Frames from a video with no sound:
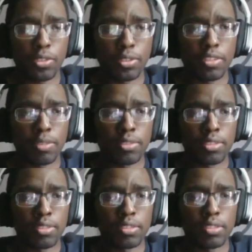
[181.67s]
of The
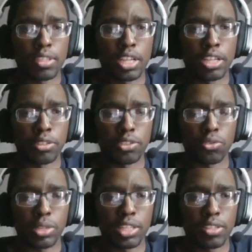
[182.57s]
Simpsons is The Hunger
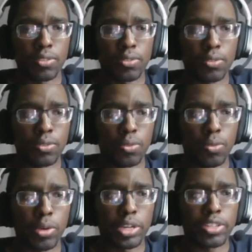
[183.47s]
Strike.
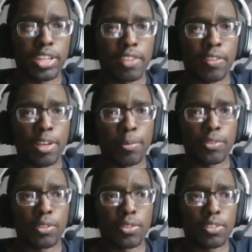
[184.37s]
What are you guys' favorite
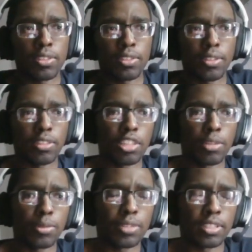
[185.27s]
episodes? You know, let me
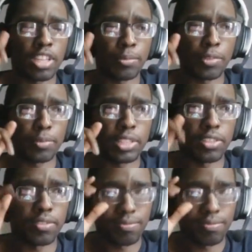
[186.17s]
know down in the comments below.